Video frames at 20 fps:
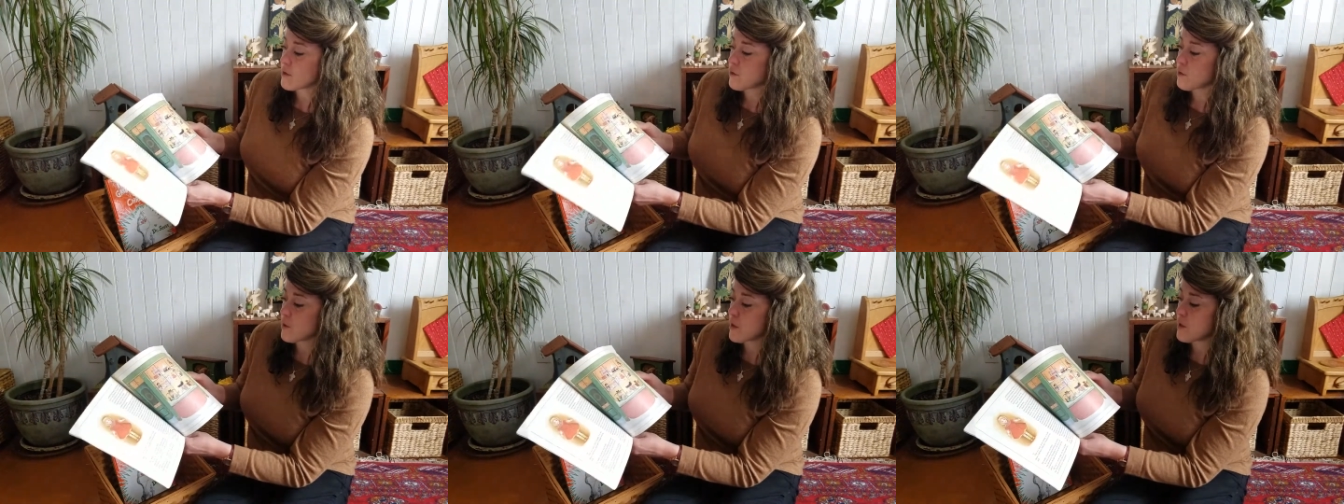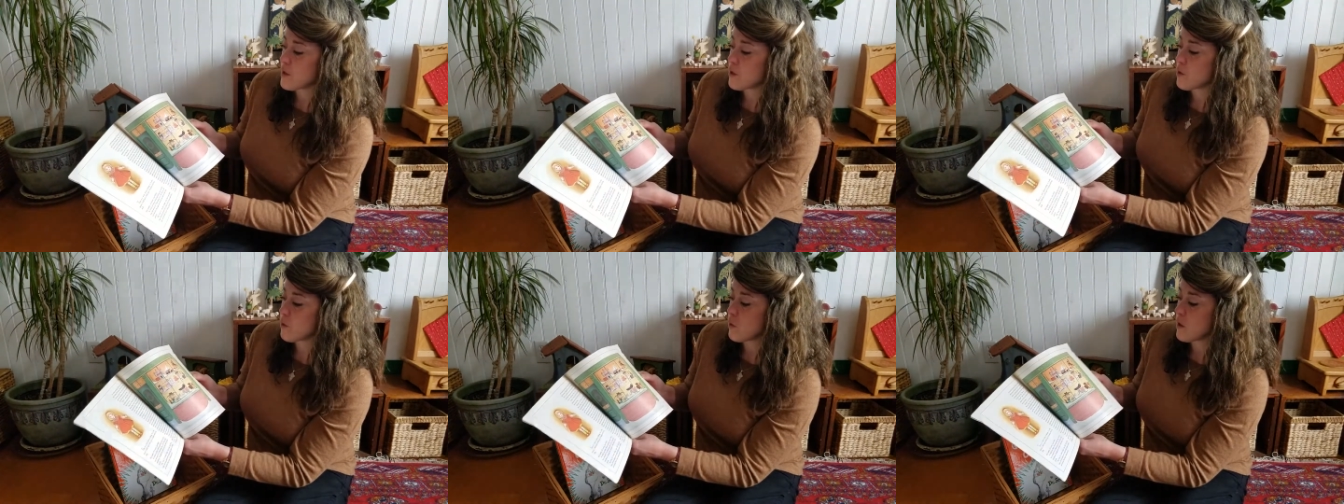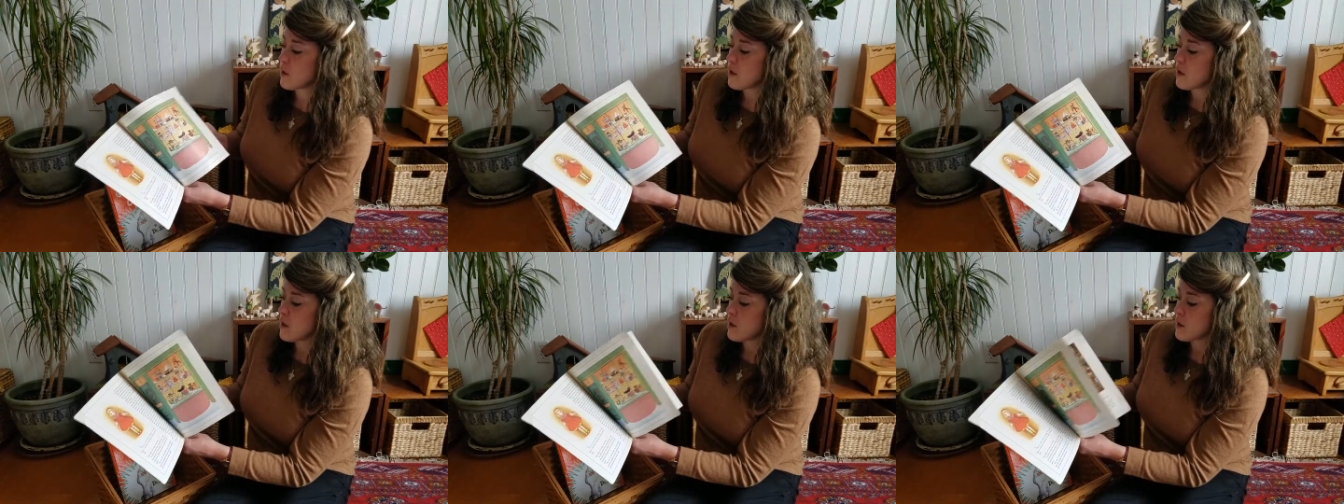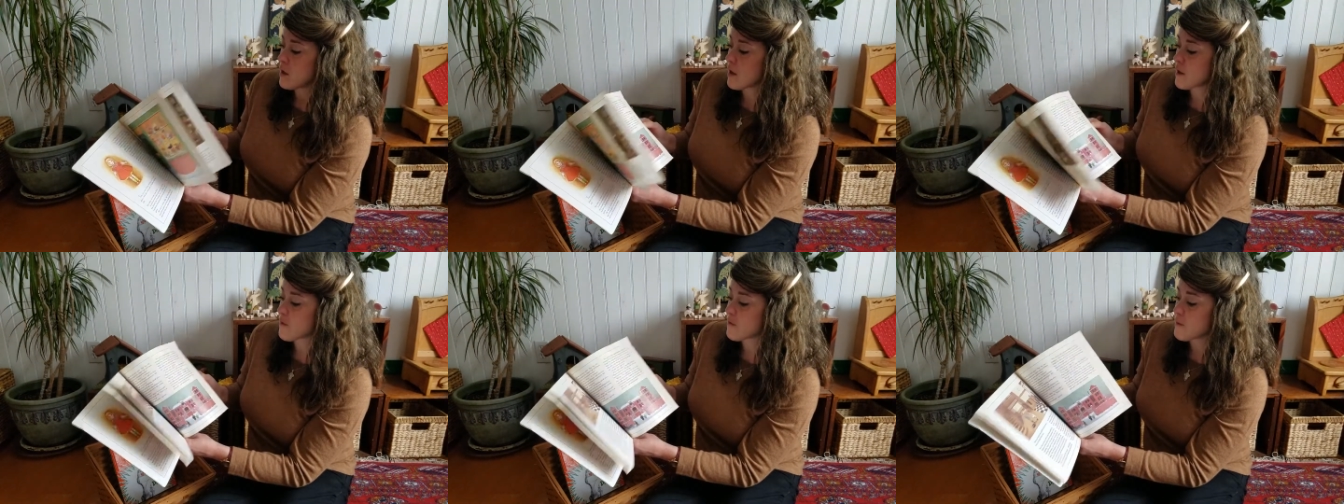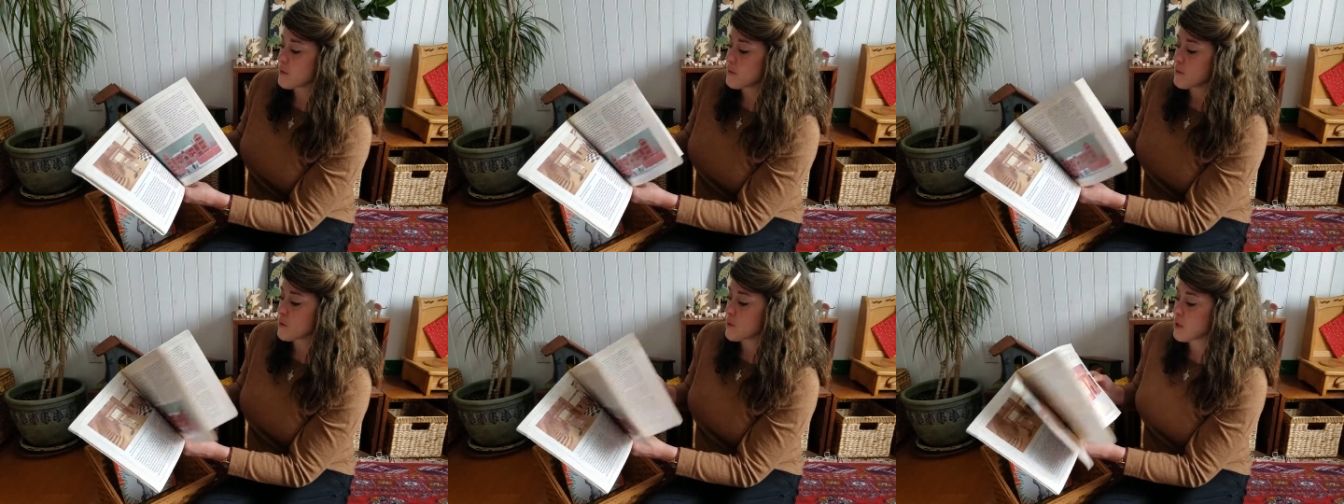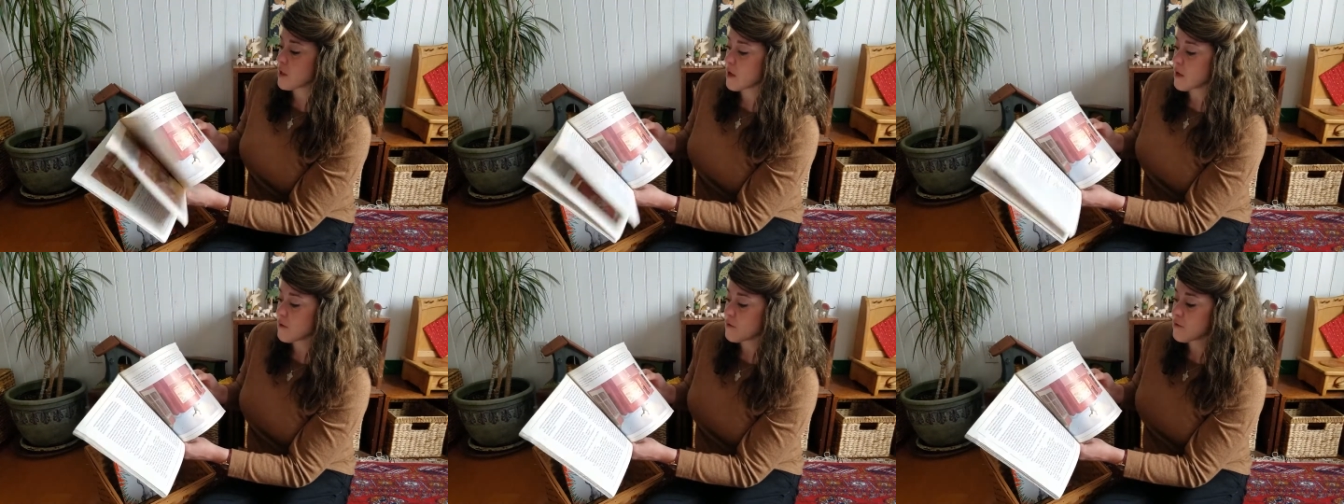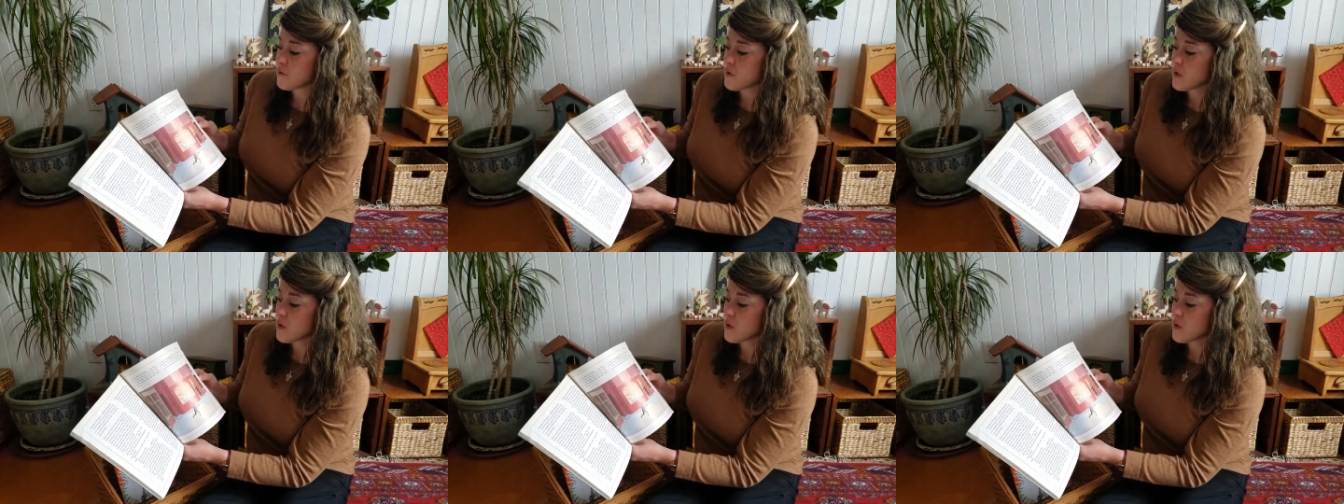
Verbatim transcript: who I know a lot of people love.